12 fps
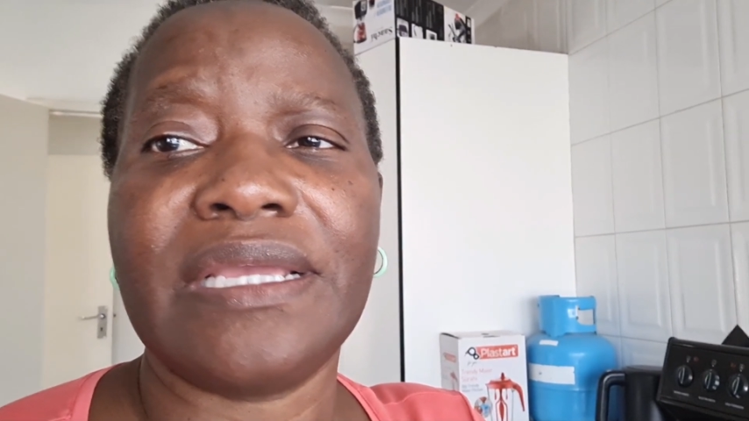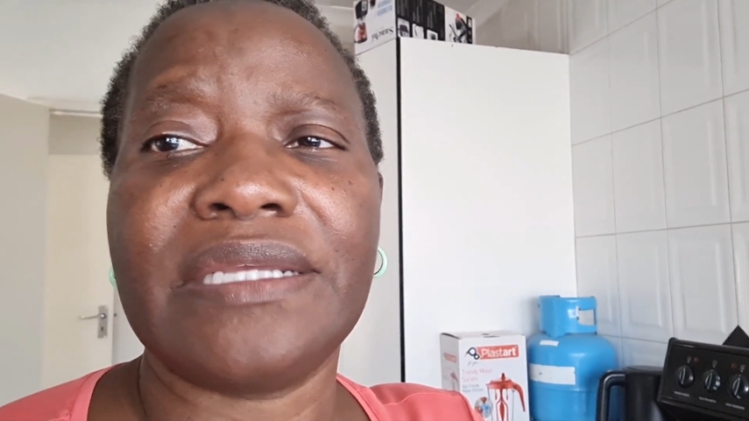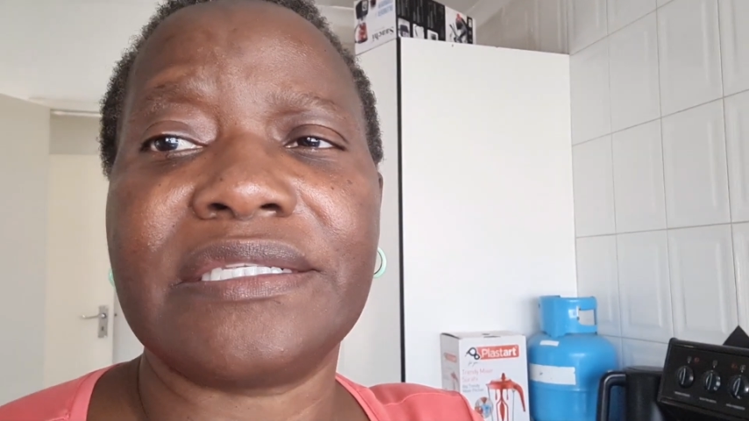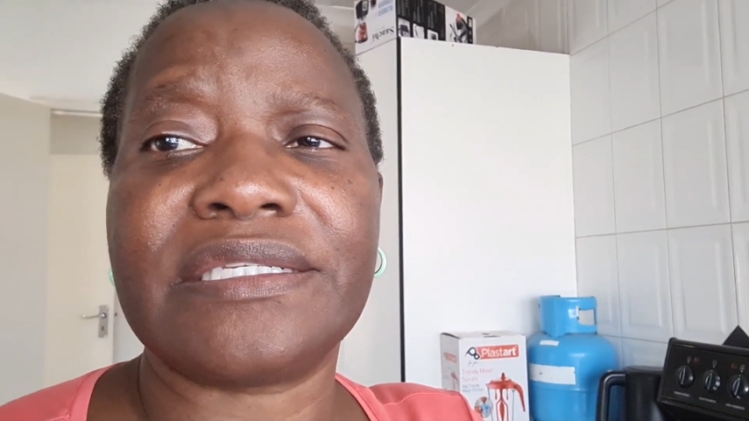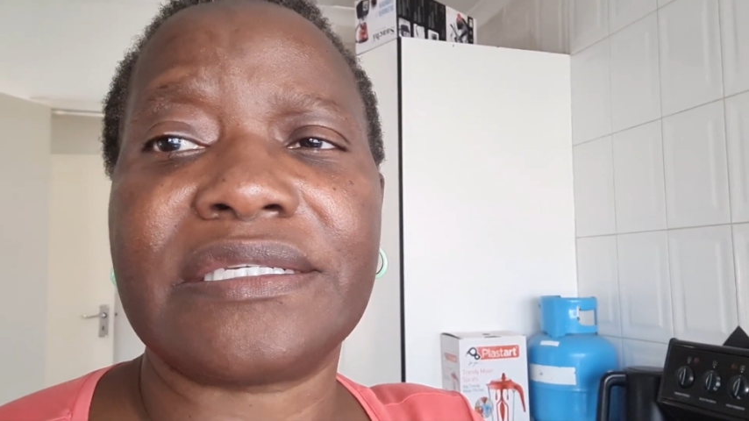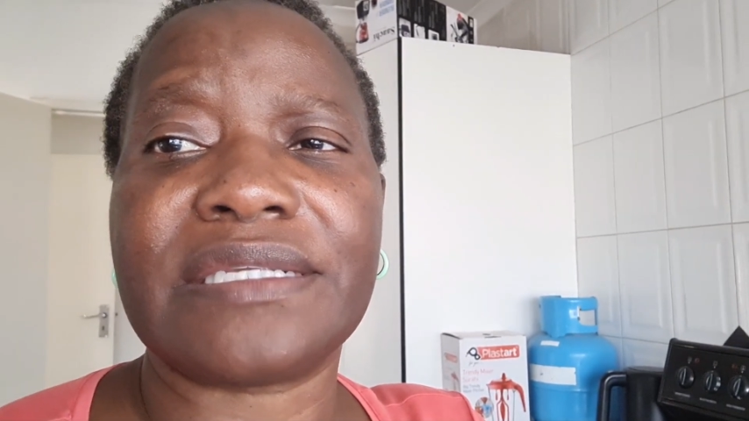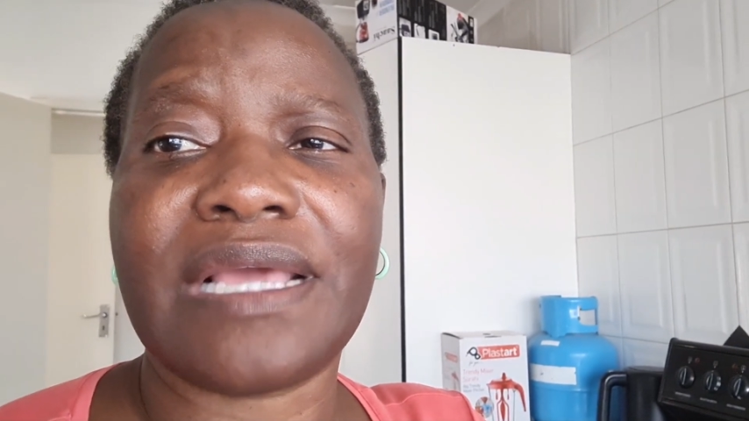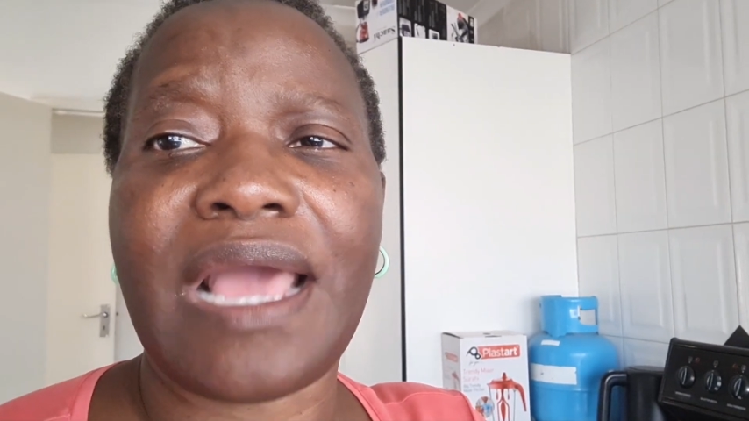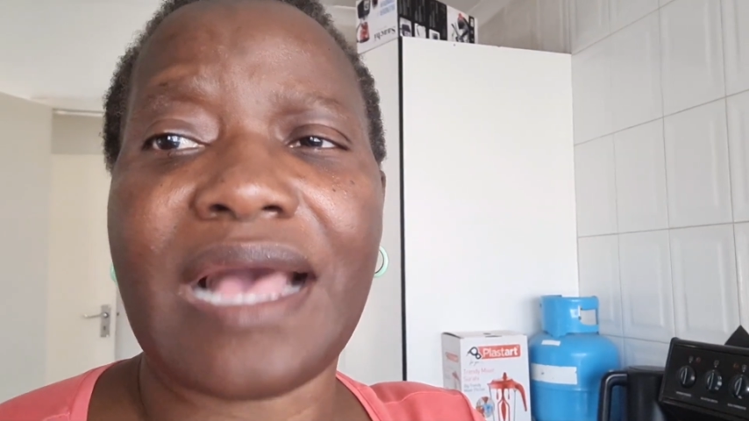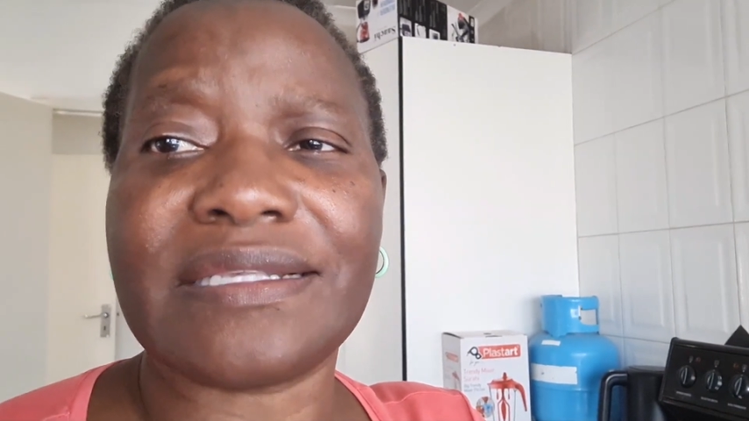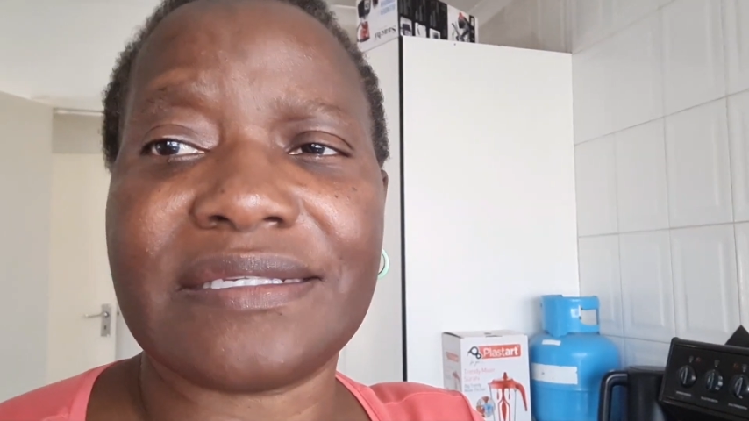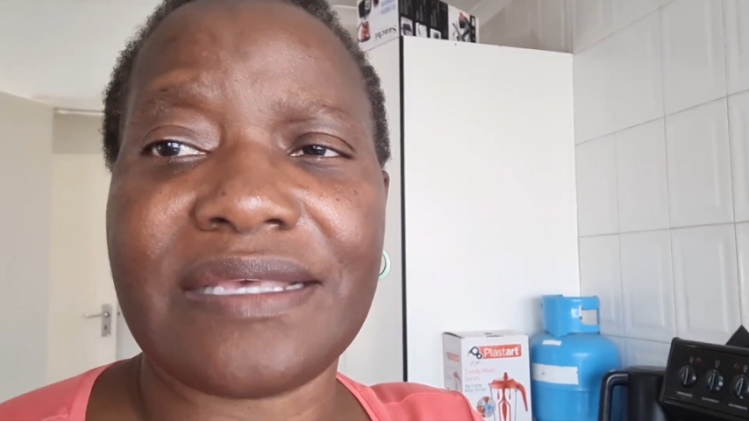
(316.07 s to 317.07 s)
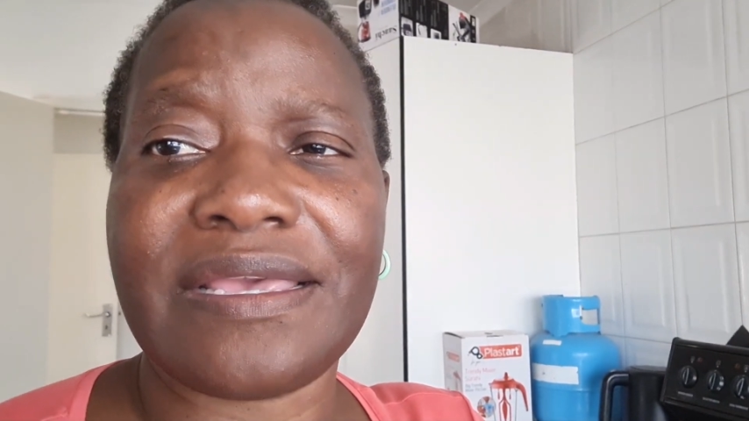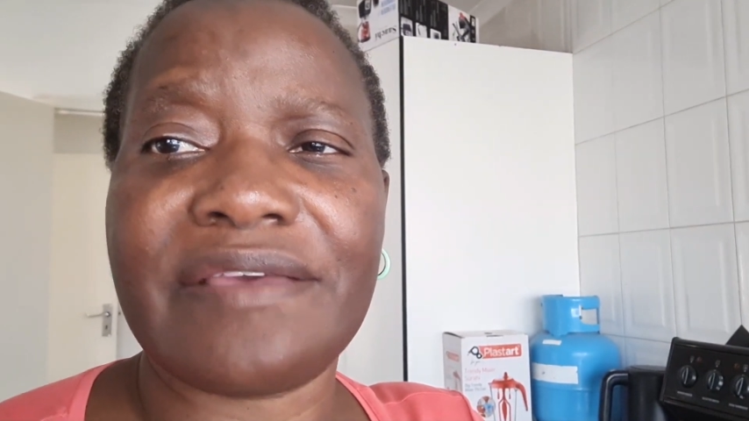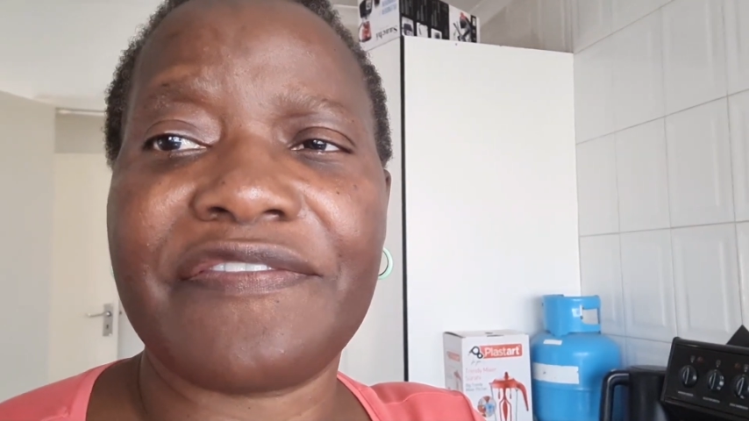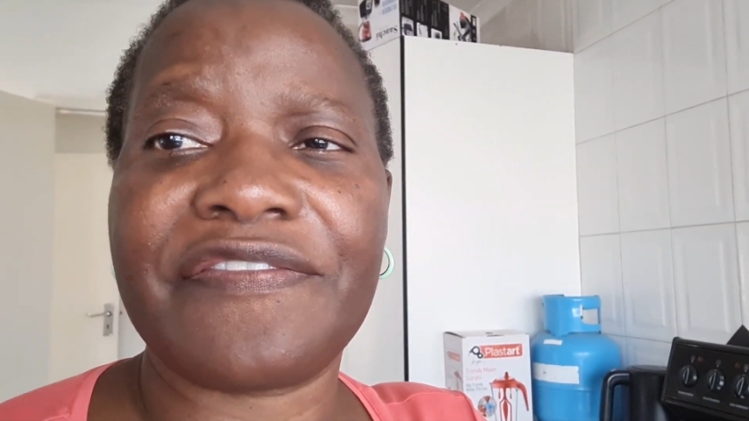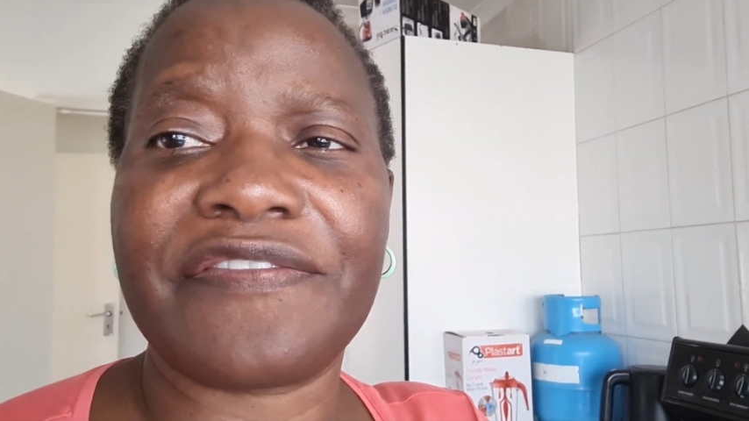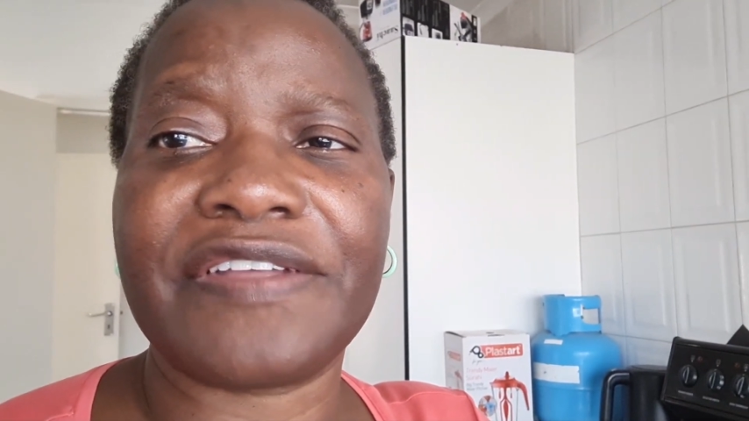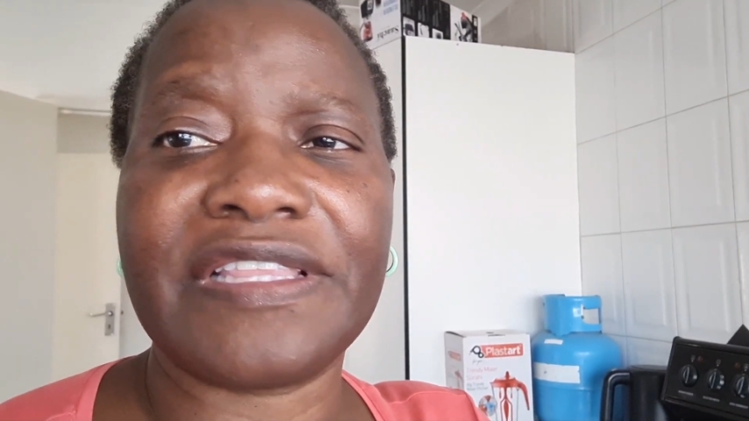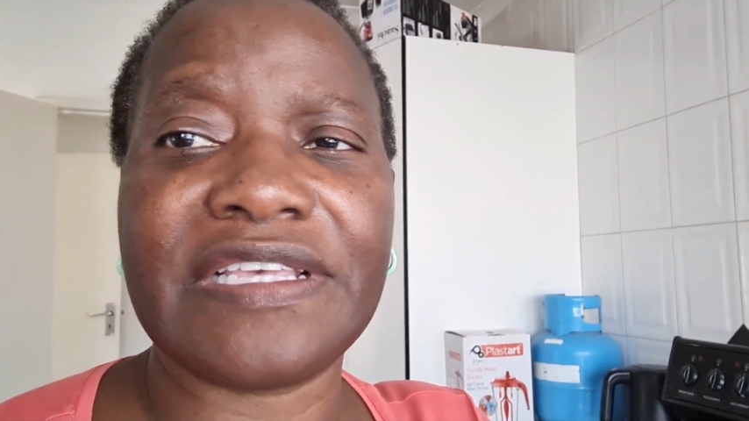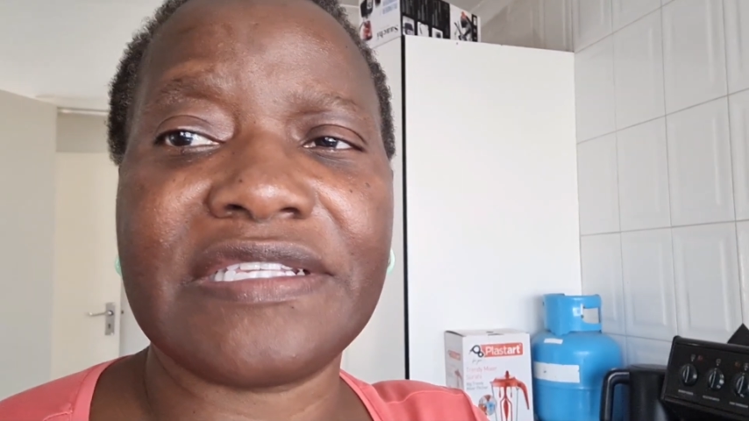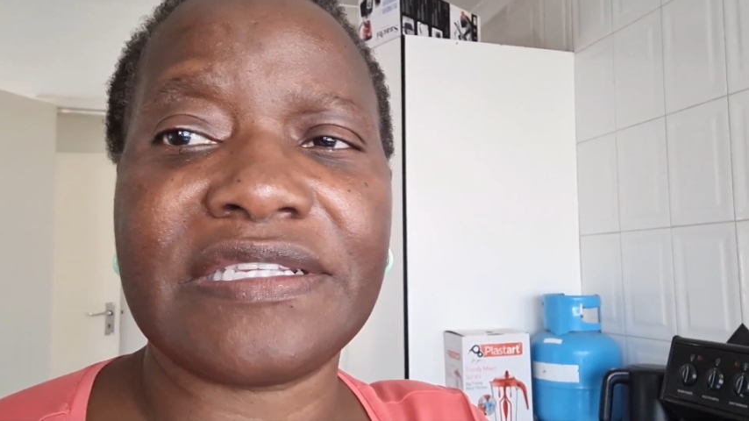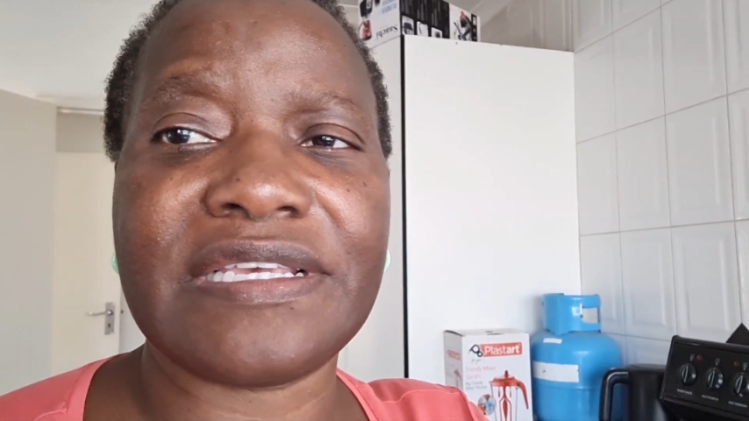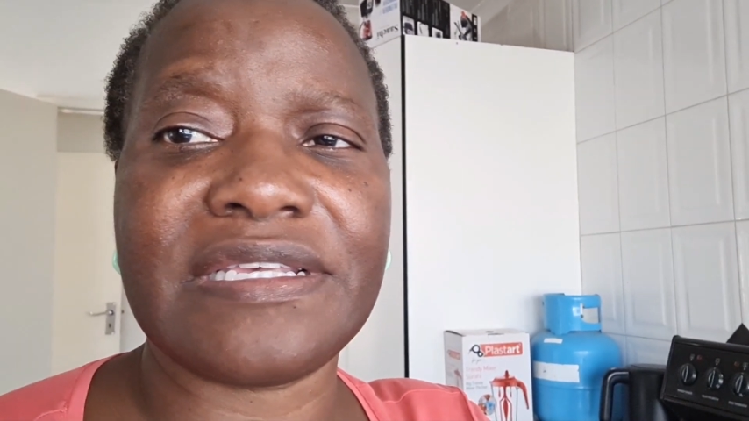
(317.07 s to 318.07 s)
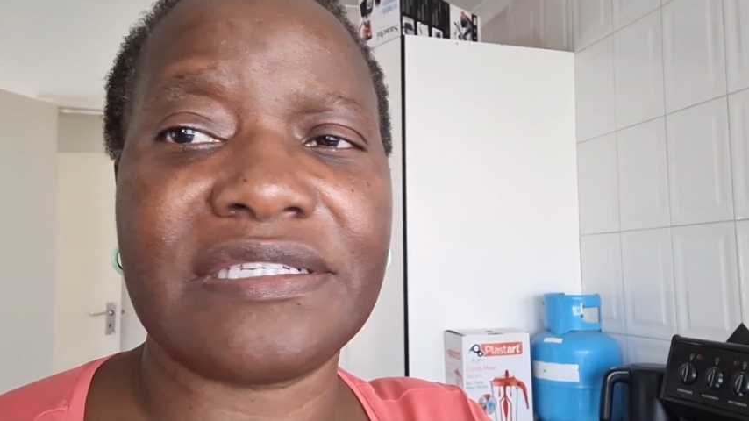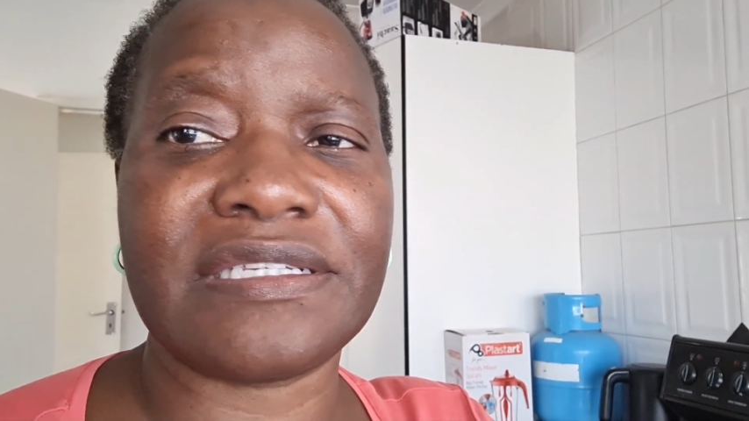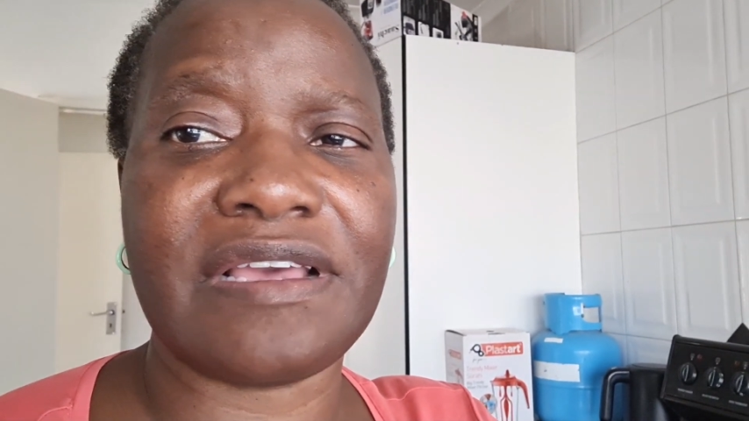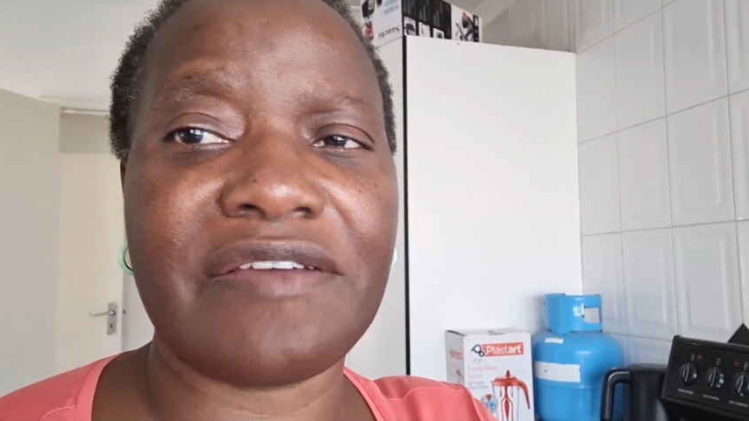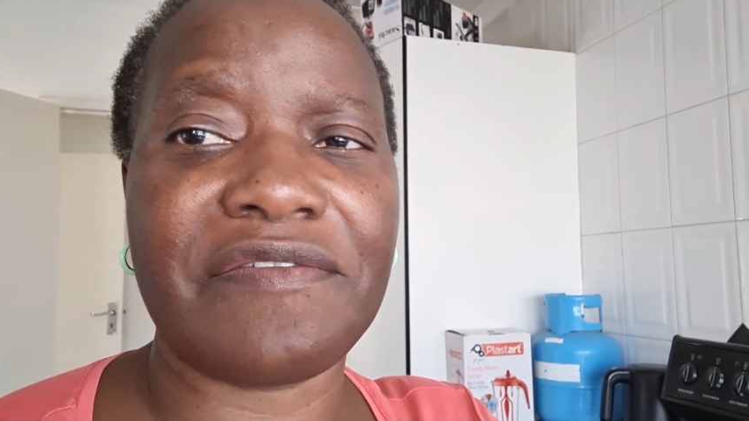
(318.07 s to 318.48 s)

it as if this is